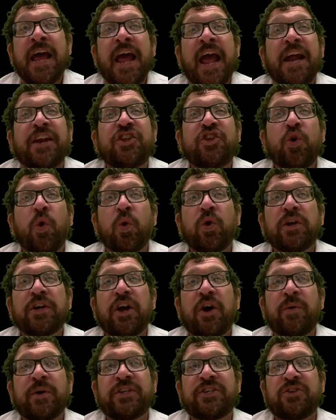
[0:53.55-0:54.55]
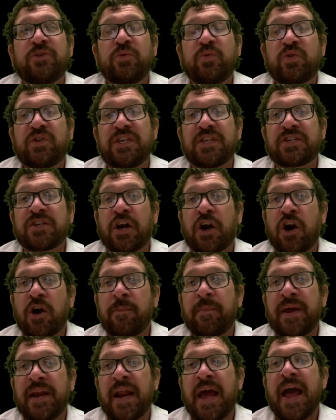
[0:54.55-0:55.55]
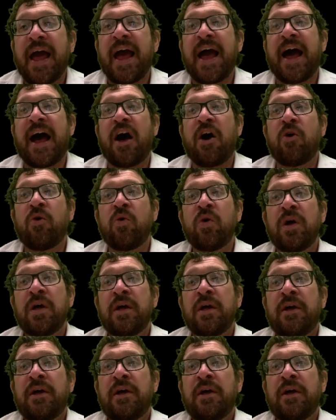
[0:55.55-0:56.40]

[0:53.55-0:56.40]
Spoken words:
And you're going to determine how